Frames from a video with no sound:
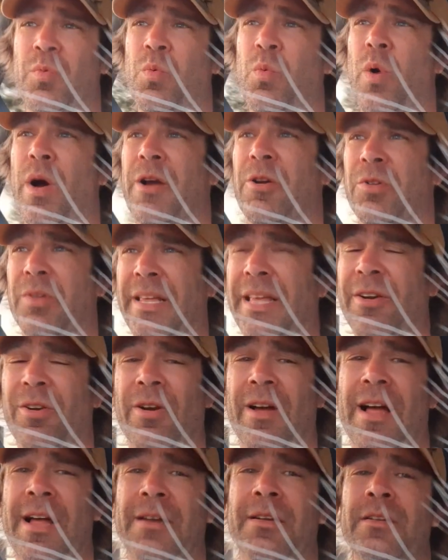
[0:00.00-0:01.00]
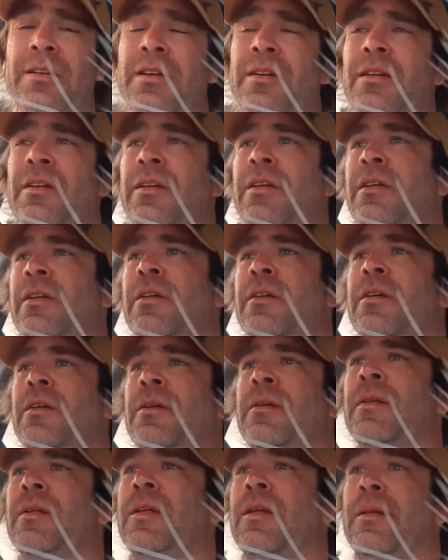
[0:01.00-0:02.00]
wire leader on.
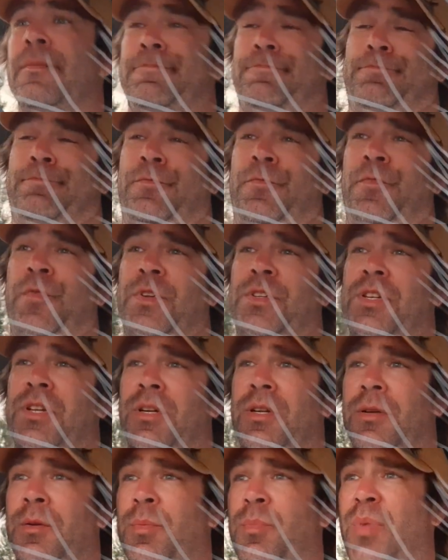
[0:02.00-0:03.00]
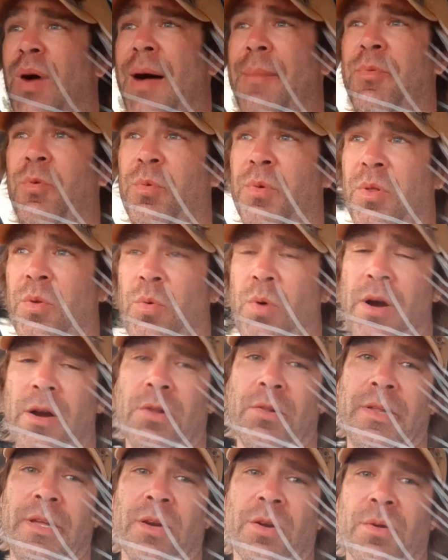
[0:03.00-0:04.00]
Fishing a popper with a
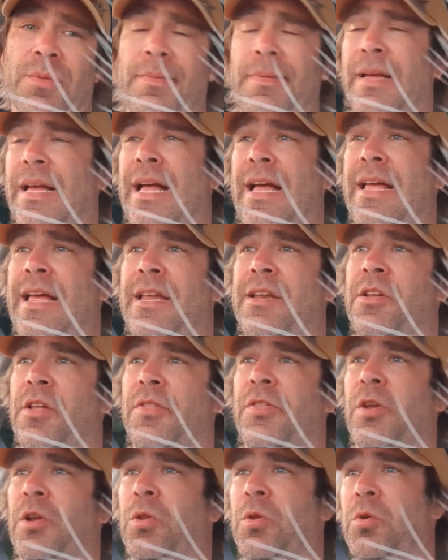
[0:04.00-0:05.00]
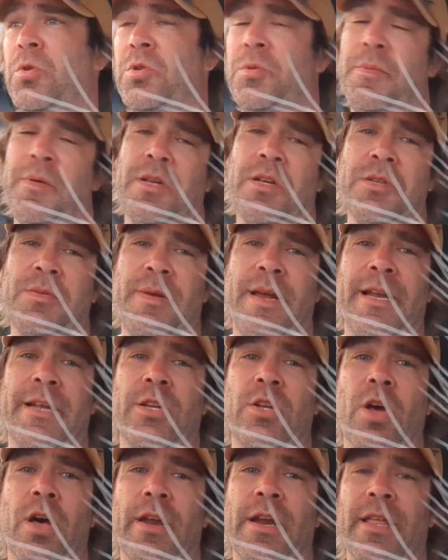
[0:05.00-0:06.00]
wire leader, I had nothing to lose because we
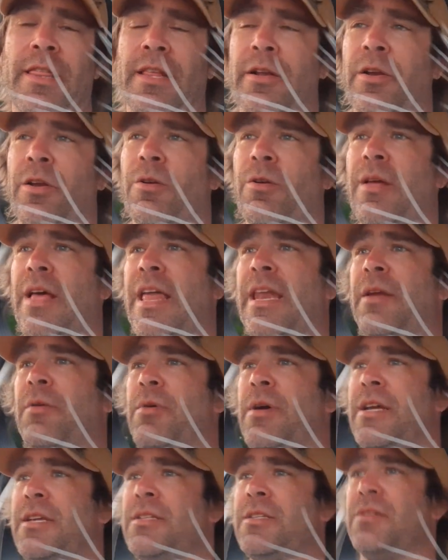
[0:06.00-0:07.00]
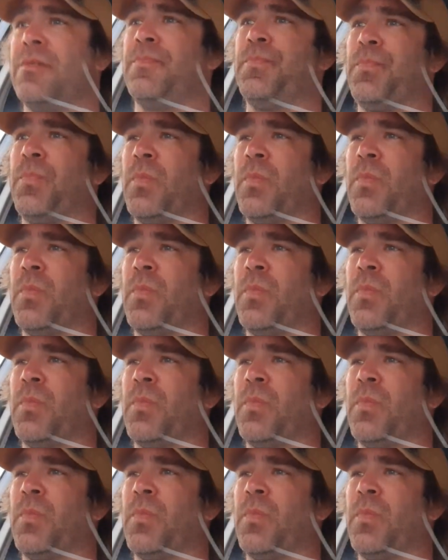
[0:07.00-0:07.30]
hadn't caught anything there anyways.